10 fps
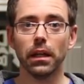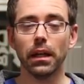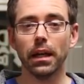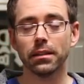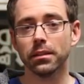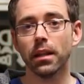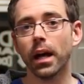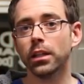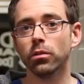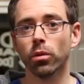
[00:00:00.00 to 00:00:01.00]
it's a
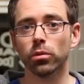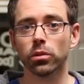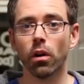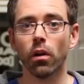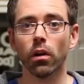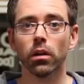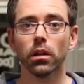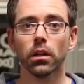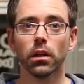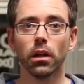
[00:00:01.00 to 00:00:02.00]
9-year-old car.
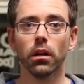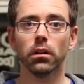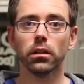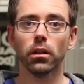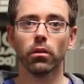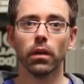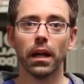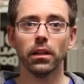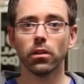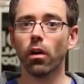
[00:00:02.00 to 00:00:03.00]

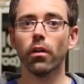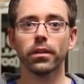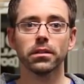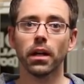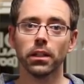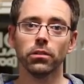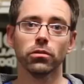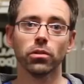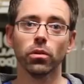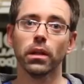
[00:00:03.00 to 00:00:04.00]
Any car that's 9
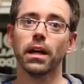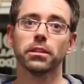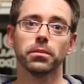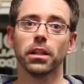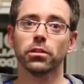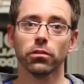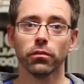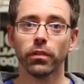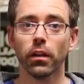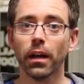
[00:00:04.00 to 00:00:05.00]
years old has the potential
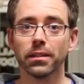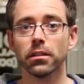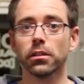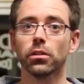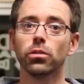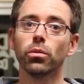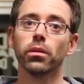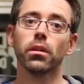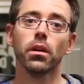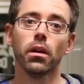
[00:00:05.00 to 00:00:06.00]
to fail. It has nothing to do
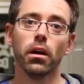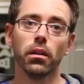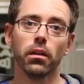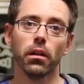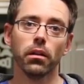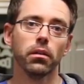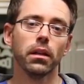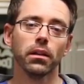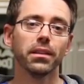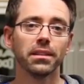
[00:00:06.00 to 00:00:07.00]
with
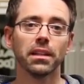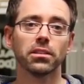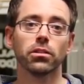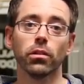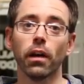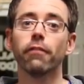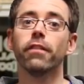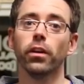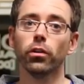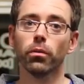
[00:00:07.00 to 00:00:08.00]
not necessarily a
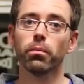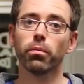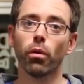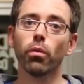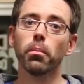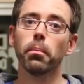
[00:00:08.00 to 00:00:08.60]
failure-prone